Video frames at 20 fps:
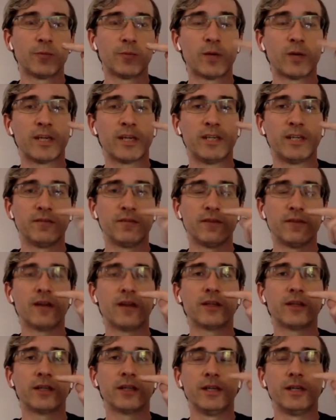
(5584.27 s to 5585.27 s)
Joaquin
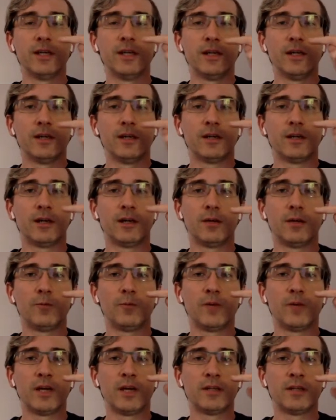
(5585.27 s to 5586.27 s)
Valley,
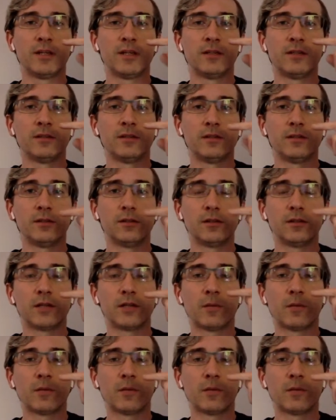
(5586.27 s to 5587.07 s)
and then